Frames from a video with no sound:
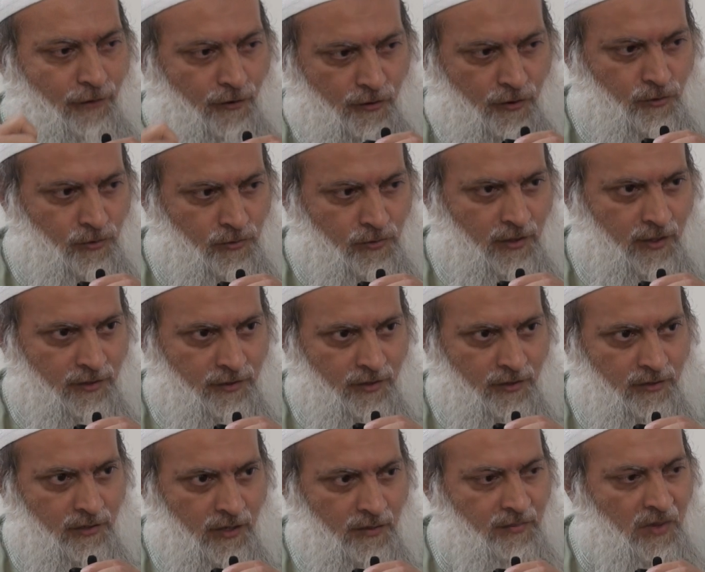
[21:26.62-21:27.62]
for Rasulullah,
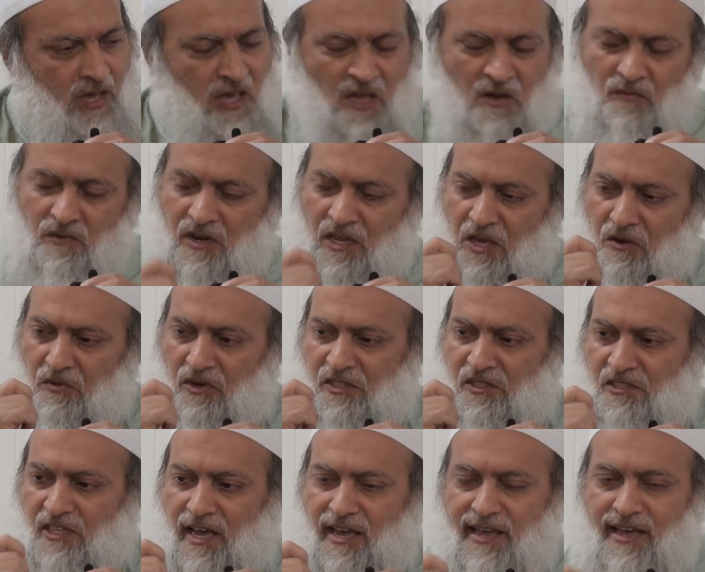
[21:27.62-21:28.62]
when he would
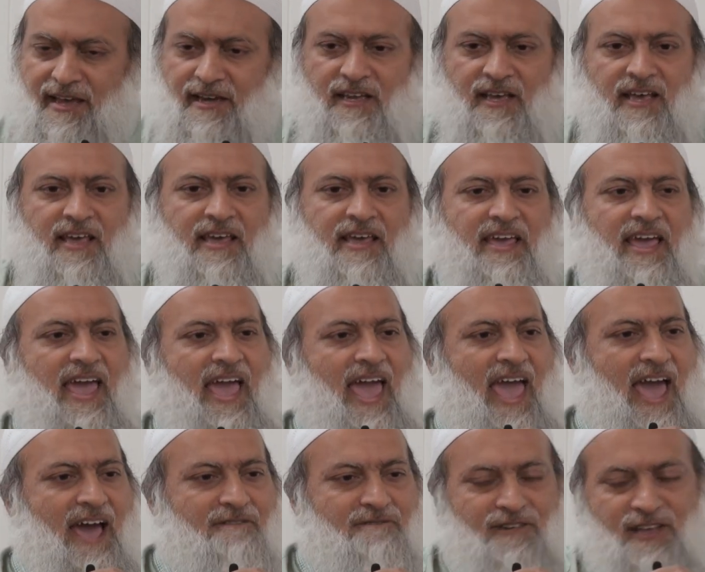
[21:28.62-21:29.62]
say it,
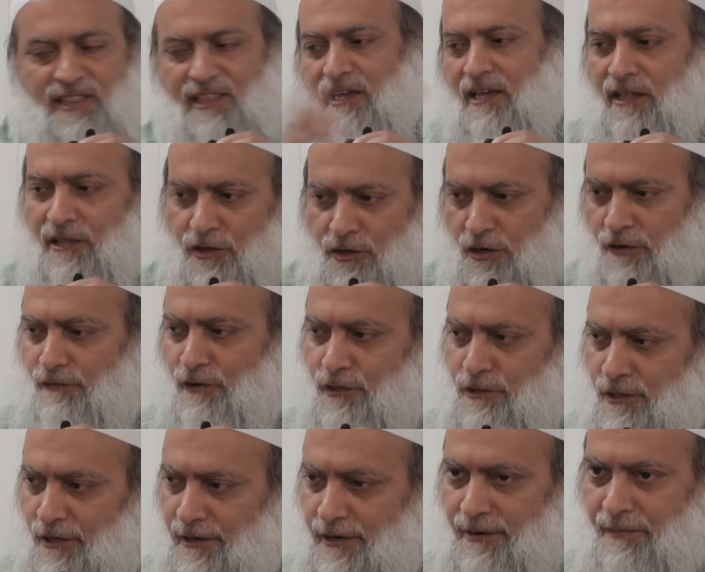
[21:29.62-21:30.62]
everything in the
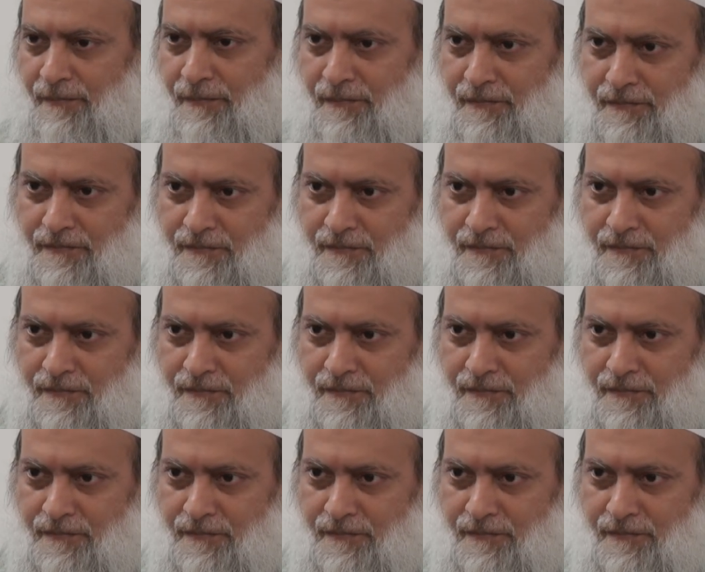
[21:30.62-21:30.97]
universe heard him.